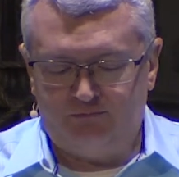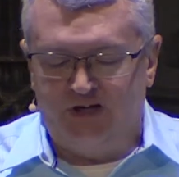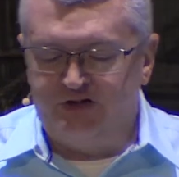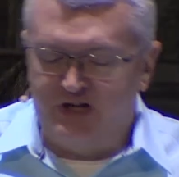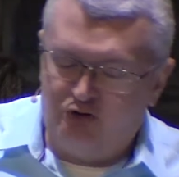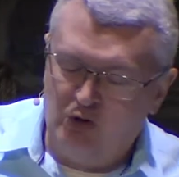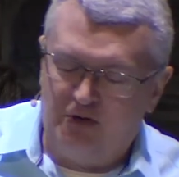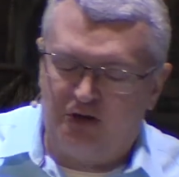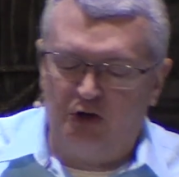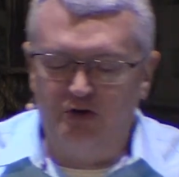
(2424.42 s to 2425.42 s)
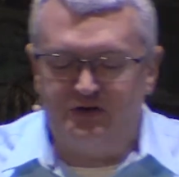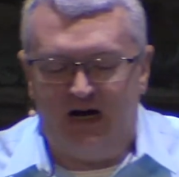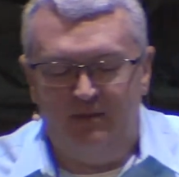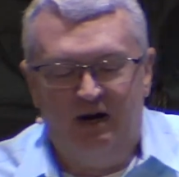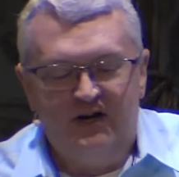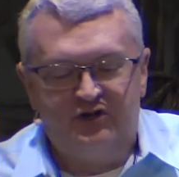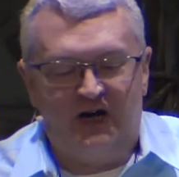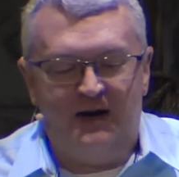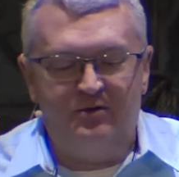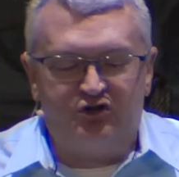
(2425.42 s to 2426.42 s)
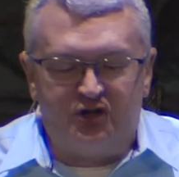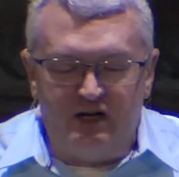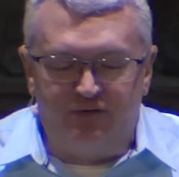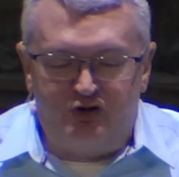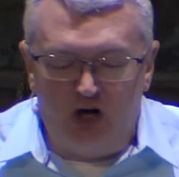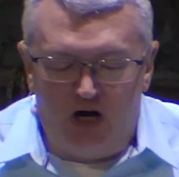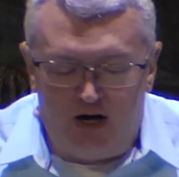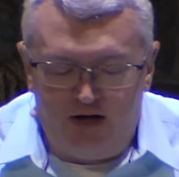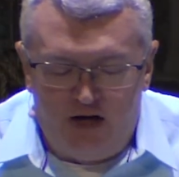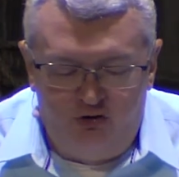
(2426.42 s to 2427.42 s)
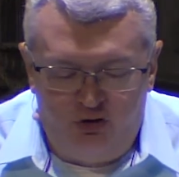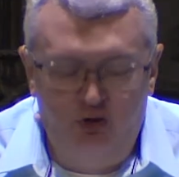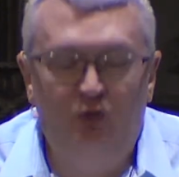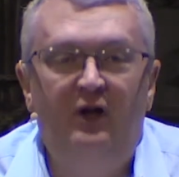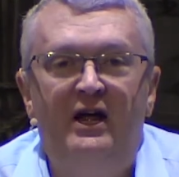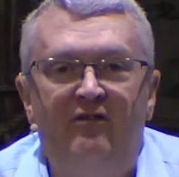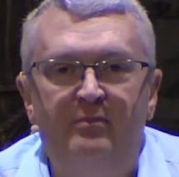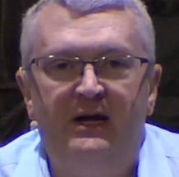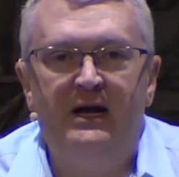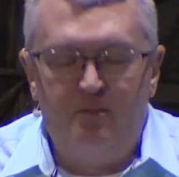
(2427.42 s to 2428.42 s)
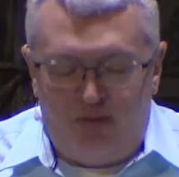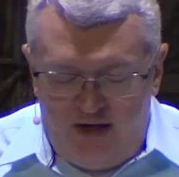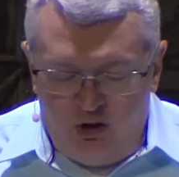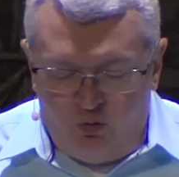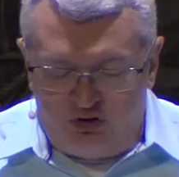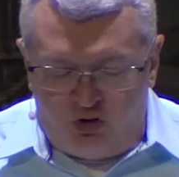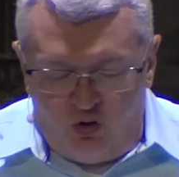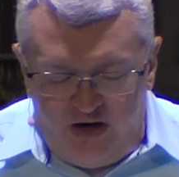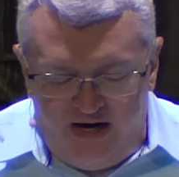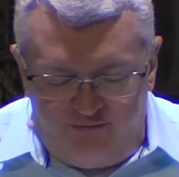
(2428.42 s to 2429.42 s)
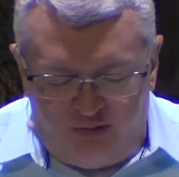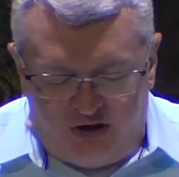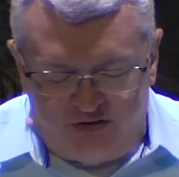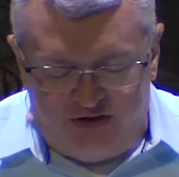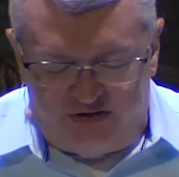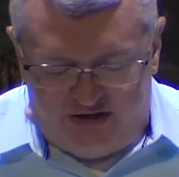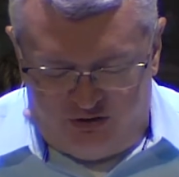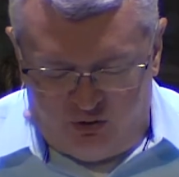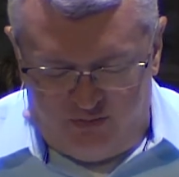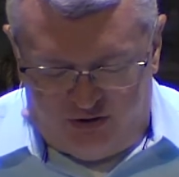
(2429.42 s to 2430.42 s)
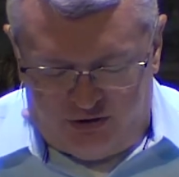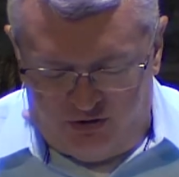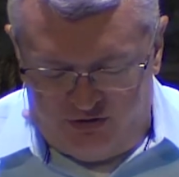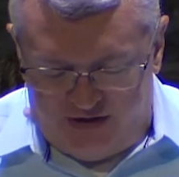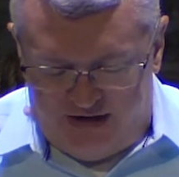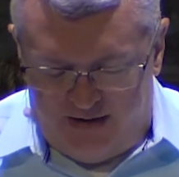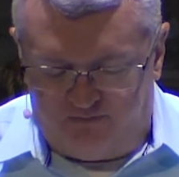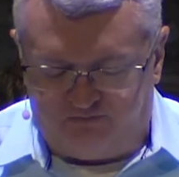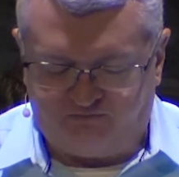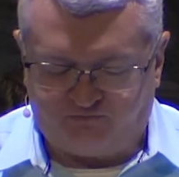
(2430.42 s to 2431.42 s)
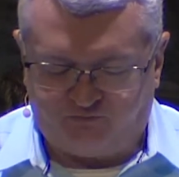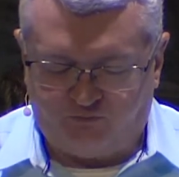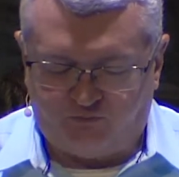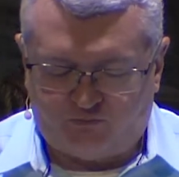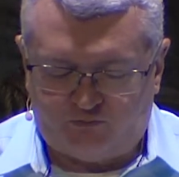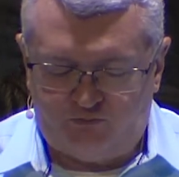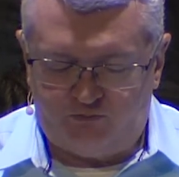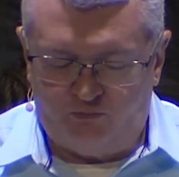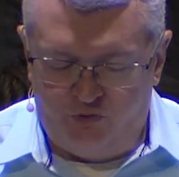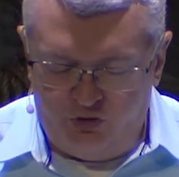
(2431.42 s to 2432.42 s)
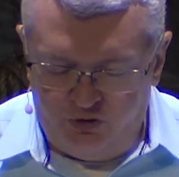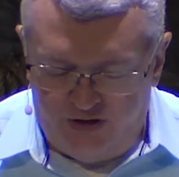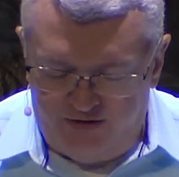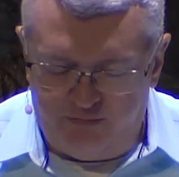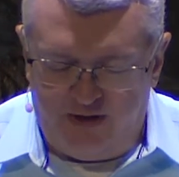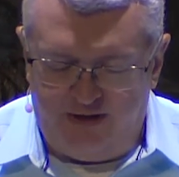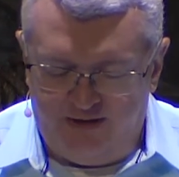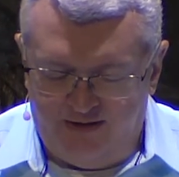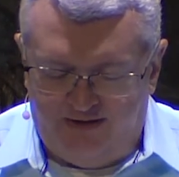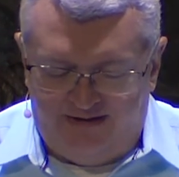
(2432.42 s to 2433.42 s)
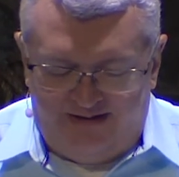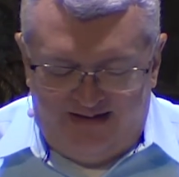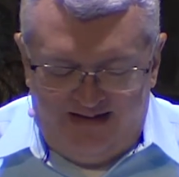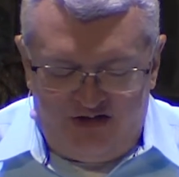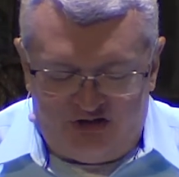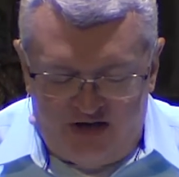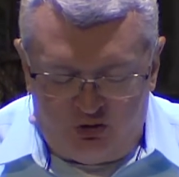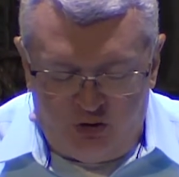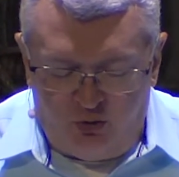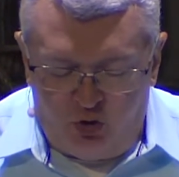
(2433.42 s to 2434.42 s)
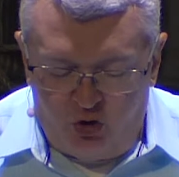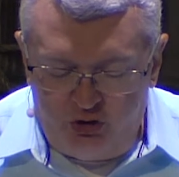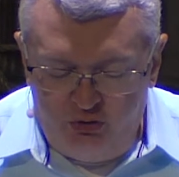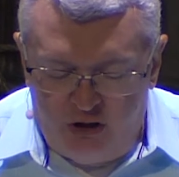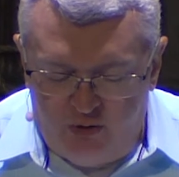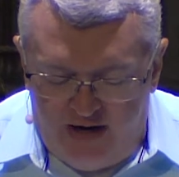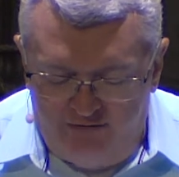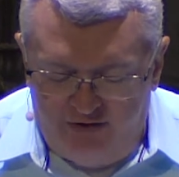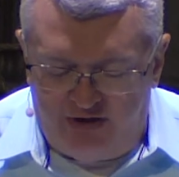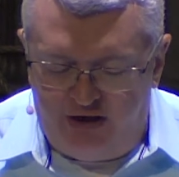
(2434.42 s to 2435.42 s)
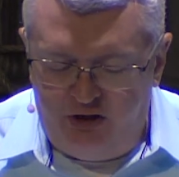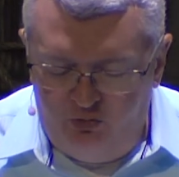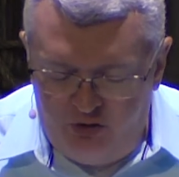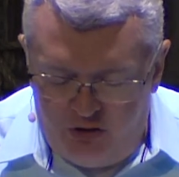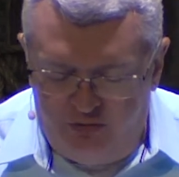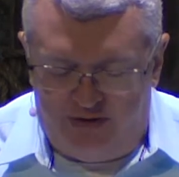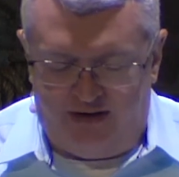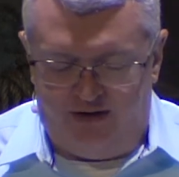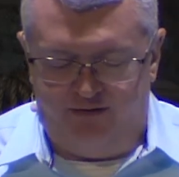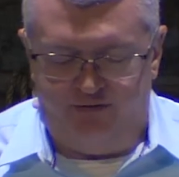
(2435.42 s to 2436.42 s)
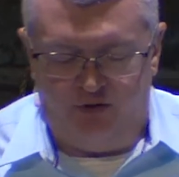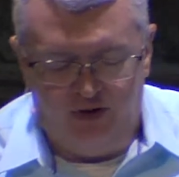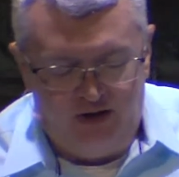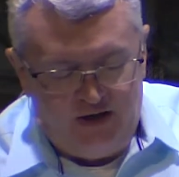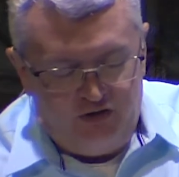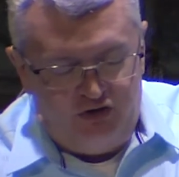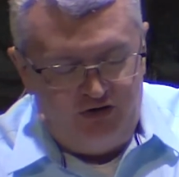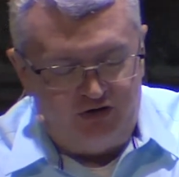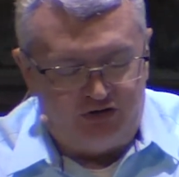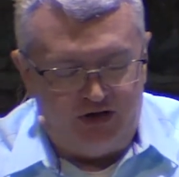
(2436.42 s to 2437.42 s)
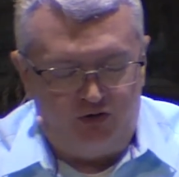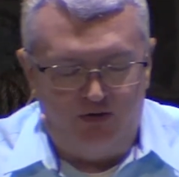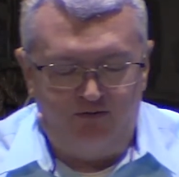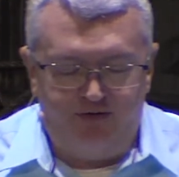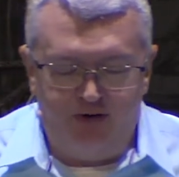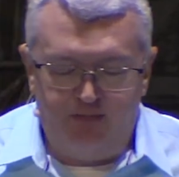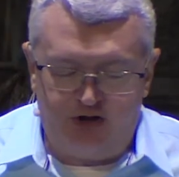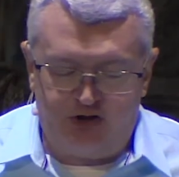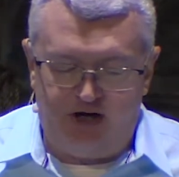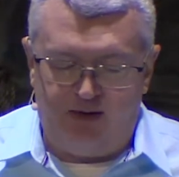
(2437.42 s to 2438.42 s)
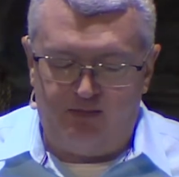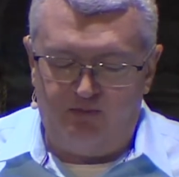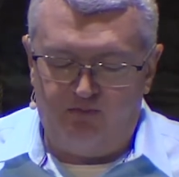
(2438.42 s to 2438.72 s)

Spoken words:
He said to him the third time, 'Simon, son of John, do you love me?' Peter was grieved because he said to him the third time, 'Do you love me?' And he said to him, 'Lord, you know everything. You know that I love you.' Jesus said to him, 'Feed my sheep.'"